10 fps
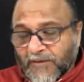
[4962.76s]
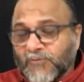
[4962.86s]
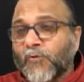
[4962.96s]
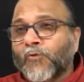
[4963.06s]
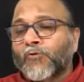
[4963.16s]

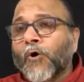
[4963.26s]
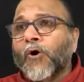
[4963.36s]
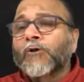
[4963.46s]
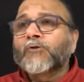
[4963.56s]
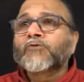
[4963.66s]
So,
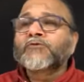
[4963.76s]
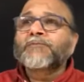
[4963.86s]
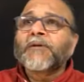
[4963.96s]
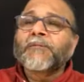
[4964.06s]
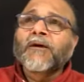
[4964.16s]
all those
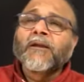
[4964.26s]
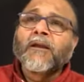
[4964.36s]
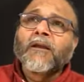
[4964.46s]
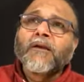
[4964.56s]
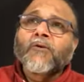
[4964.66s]
people
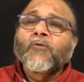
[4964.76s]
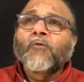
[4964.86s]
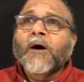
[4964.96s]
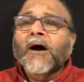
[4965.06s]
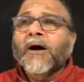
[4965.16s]

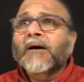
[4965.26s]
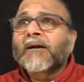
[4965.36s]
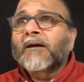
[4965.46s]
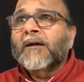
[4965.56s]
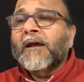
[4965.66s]
who are